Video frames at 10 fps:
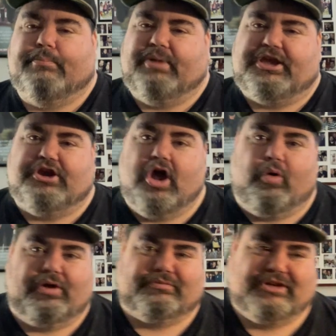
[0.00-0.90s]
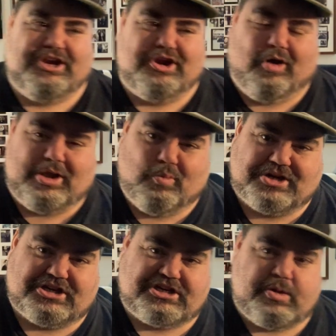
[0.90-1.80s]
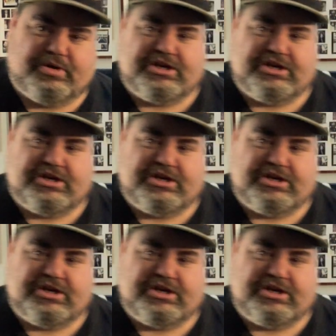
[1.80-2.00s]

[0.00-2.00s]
But he wishes he was